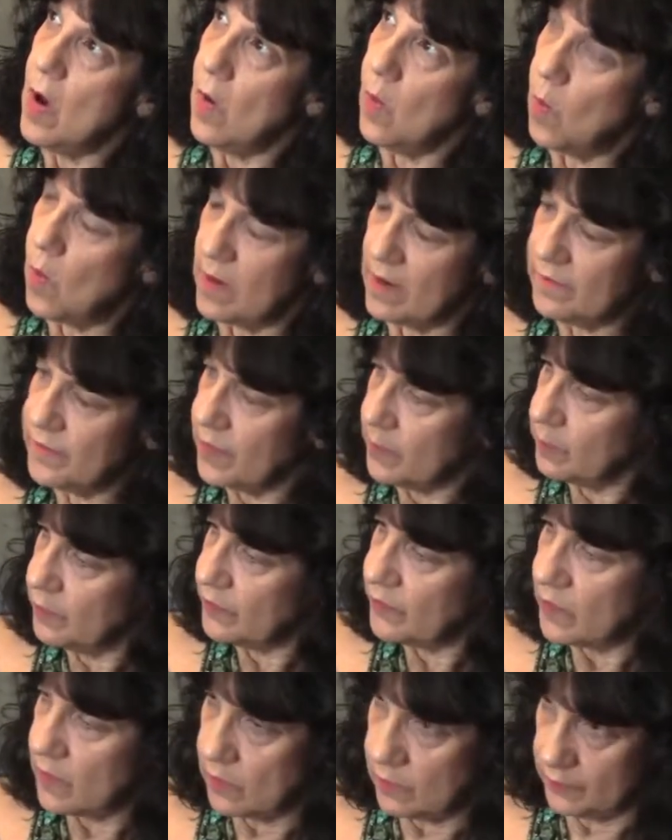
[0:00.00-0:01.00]
One of them
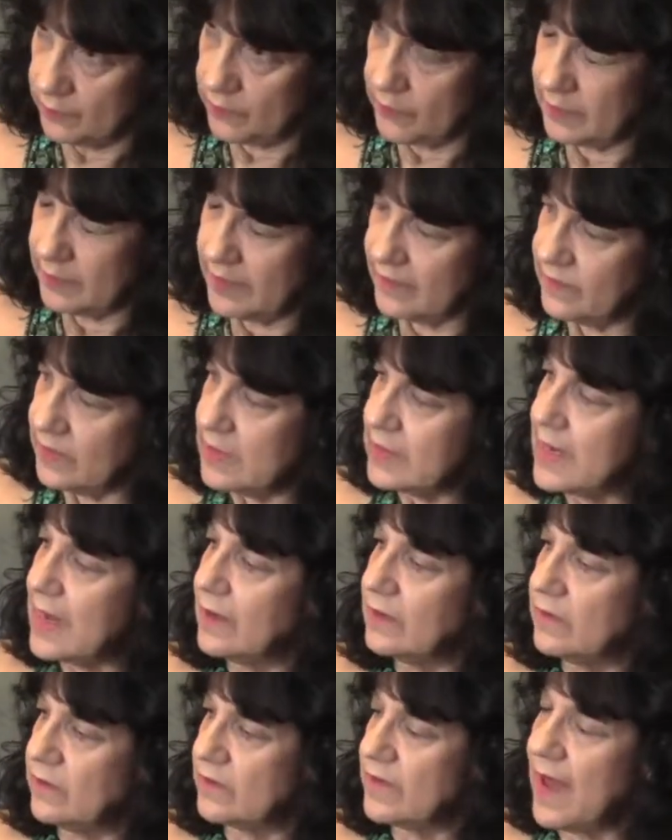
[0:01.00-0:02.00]
was older and living
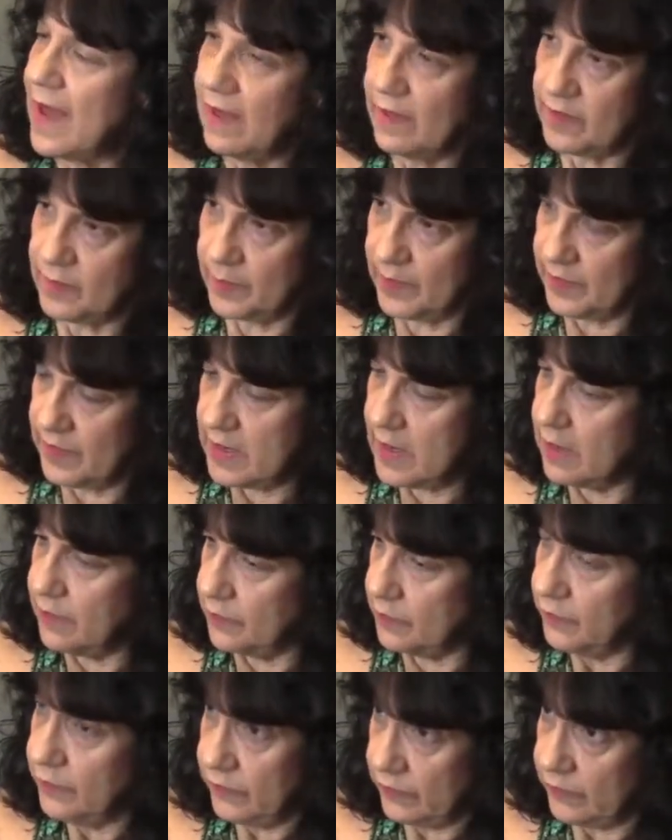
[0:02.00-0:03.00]
down south, but the
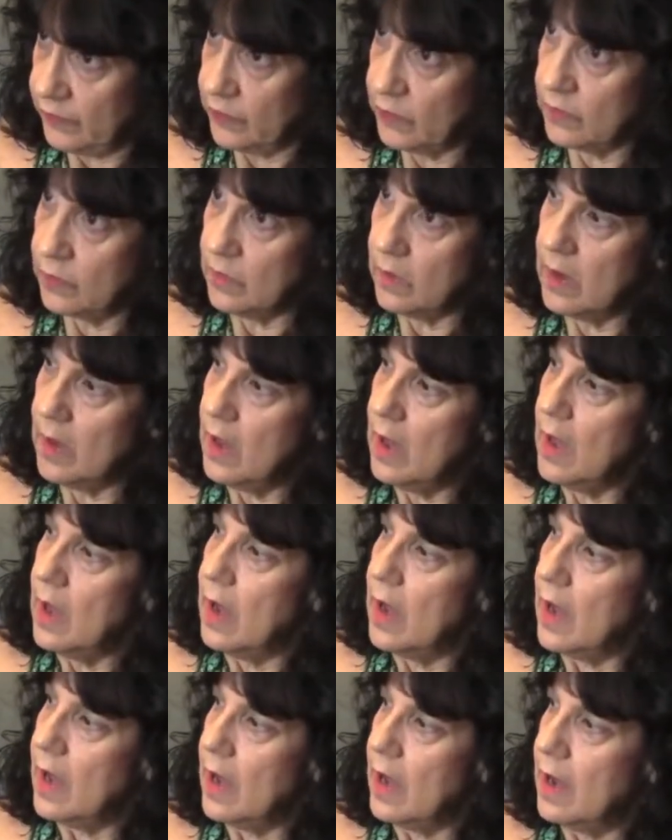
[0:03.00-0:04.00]
other 2
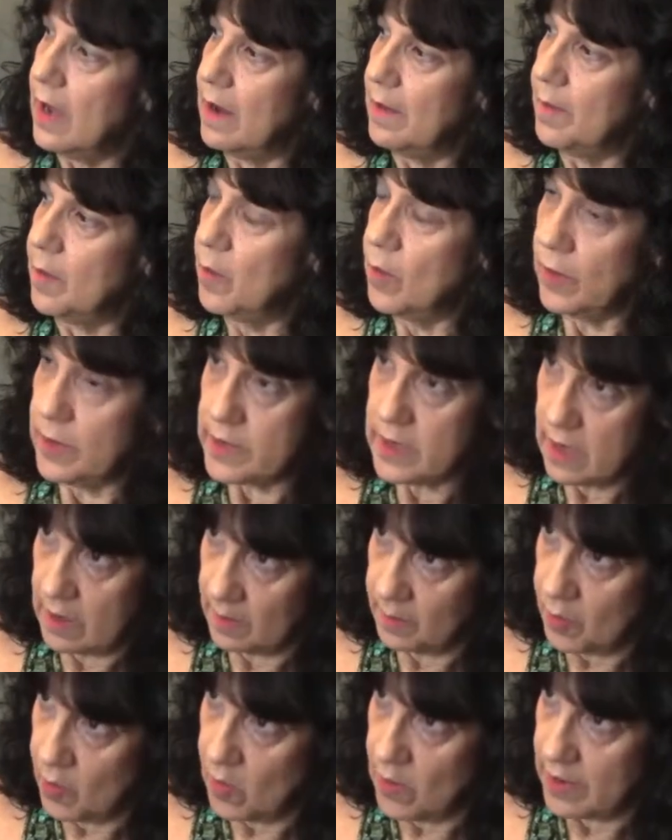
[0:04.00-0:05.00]
were
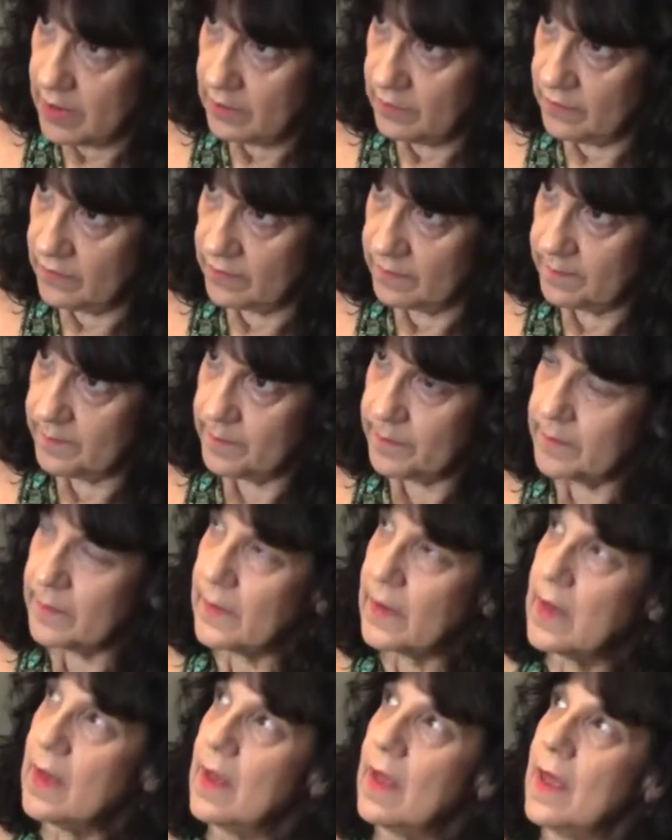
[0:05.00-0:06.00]
young boys.
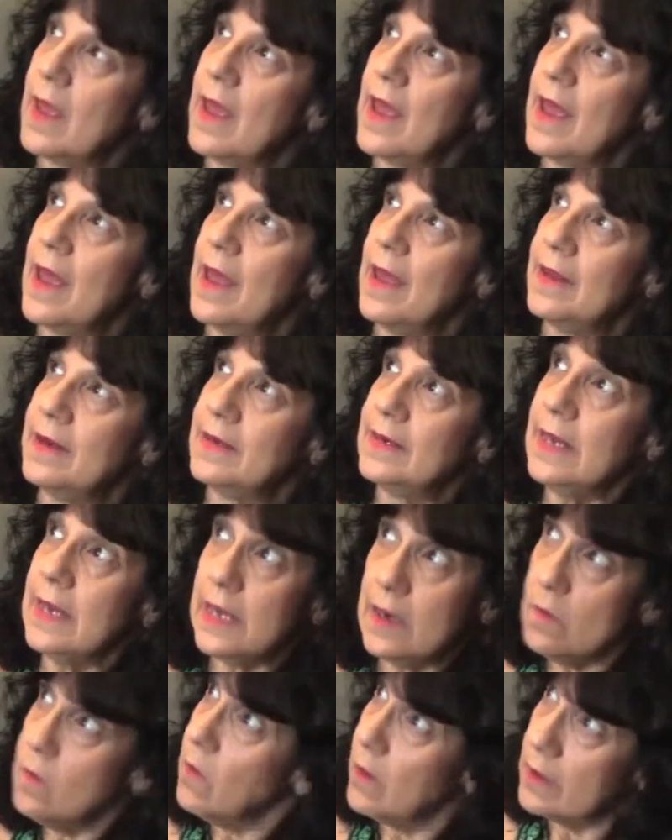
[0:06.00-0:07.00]
And
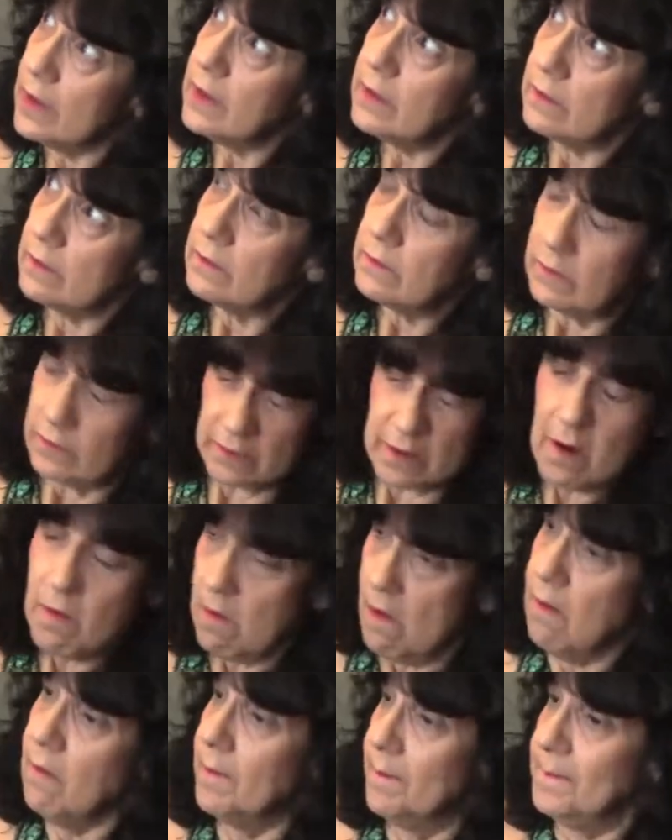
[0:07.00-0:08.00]
he wanted to go
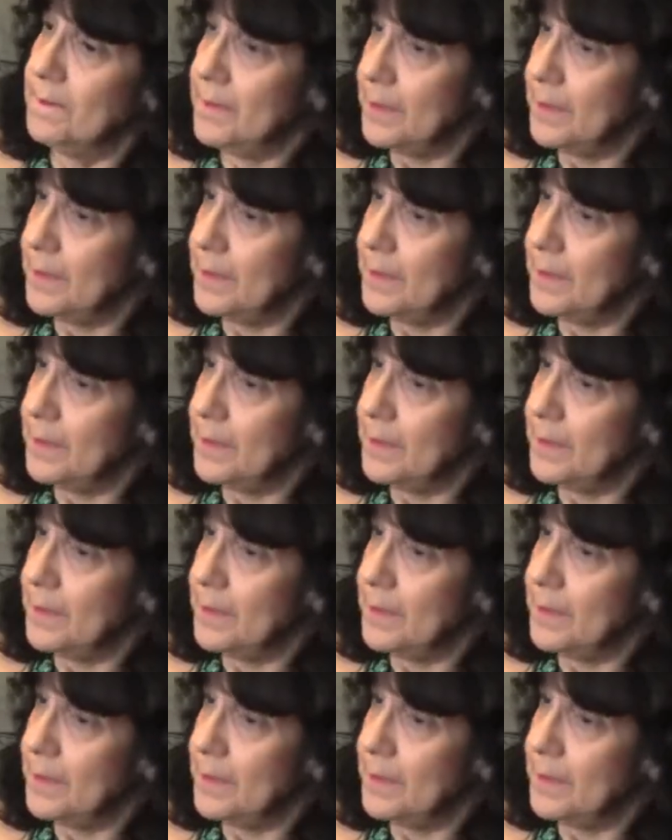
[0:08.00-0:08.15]
home.